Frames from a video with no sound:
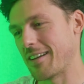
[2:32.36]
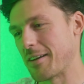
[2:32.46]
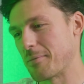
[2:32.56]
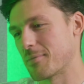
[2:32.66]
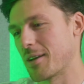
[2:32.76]

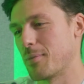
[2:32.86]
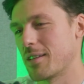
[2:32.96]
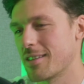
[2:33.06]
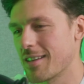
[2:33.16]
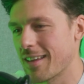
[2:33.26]
But
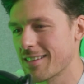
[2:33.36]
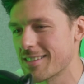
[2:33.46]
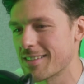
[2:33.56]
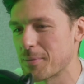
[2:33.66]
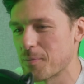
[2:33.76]
at the end,
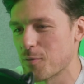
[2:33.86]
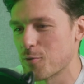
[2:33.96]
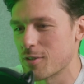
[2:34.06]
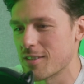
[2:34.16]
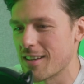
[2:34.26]

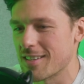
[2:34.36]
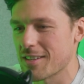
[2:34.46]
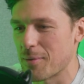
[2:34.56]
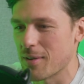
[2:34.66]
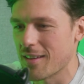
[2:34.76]
14A is
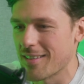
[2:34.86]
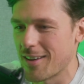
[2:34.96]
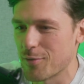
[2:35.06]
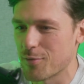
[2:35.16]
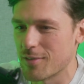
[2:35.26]
coming
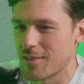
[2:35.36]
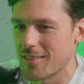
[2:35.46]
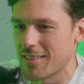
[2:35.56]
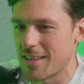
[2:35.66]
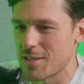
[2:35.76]
out
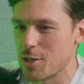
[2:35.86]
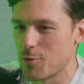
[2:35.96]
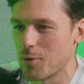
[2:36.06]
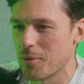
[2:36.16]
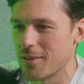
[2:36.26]
of as a
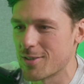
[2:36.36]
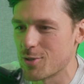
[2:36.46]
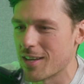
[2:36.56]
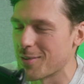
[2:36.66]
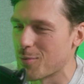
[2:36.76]
hero
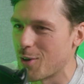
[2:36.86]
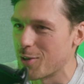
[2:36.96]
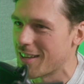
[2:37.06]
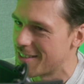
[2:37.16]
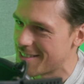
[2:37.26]
together with all
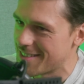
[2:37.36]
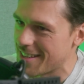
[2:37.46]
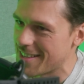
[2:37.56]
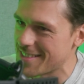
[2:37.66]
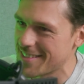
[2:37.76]
the others, I
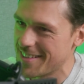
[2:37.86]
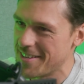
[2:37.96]
guess.